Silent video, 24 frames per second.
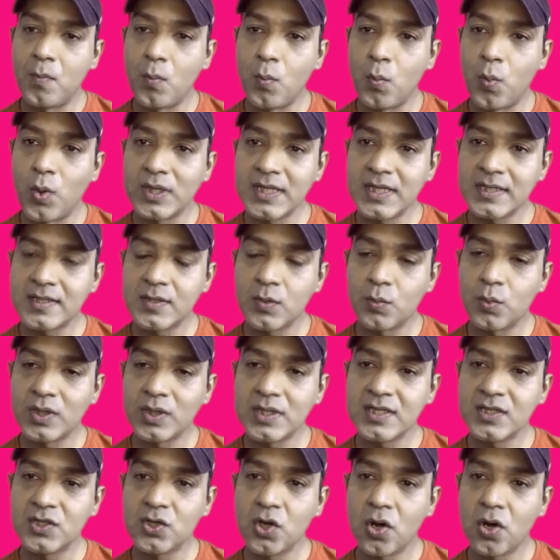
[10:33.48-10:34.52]
What
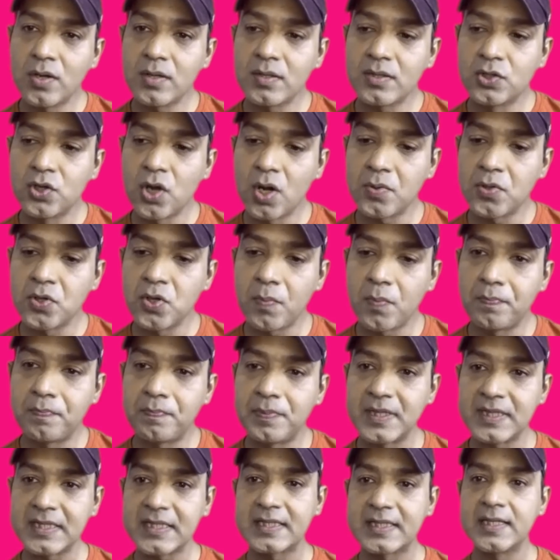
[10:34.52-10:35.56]
is your
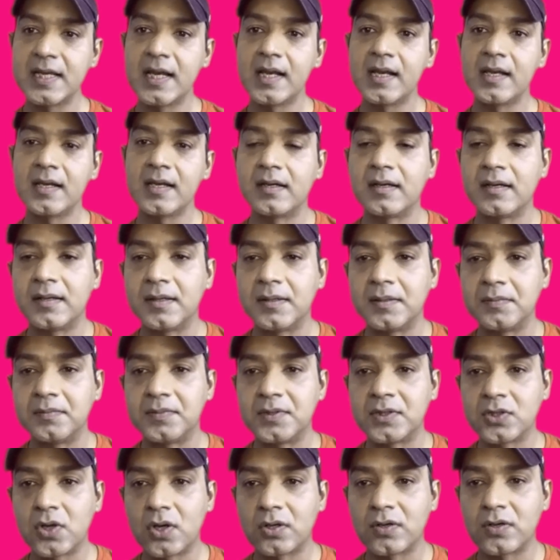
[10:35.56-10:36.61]
personal
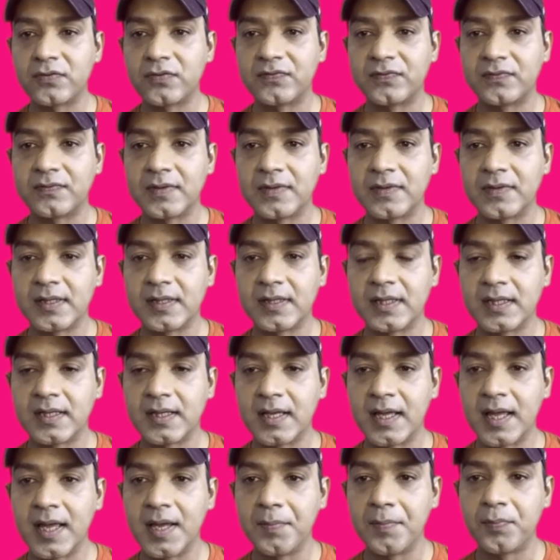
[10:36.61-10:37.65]
sort of
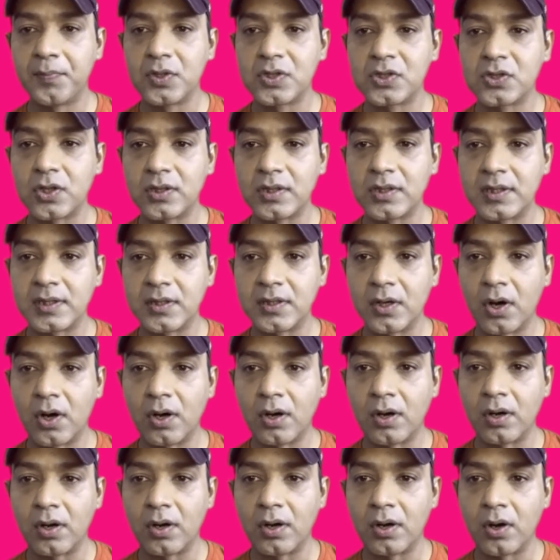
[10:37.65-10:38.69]
inputs on
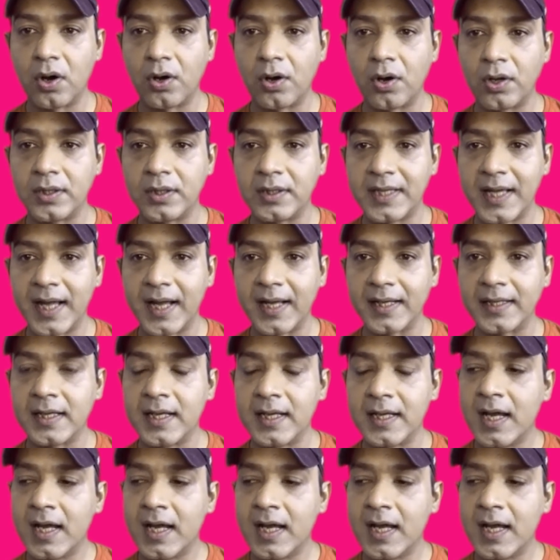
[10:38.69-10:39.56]
that,